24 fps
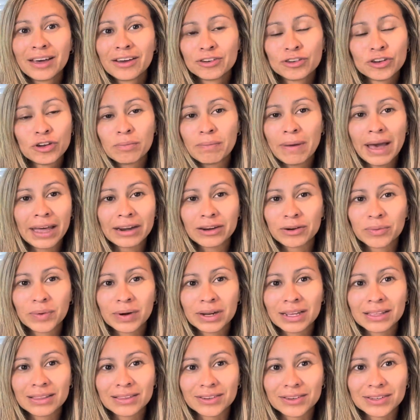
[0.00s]
no matter
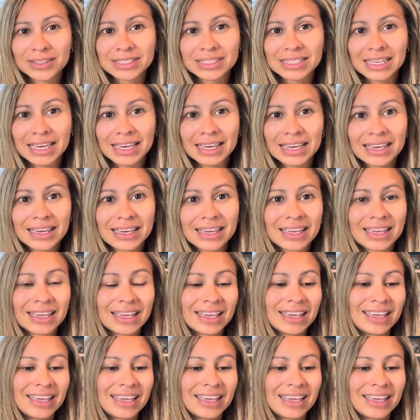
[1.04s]
what it looks like.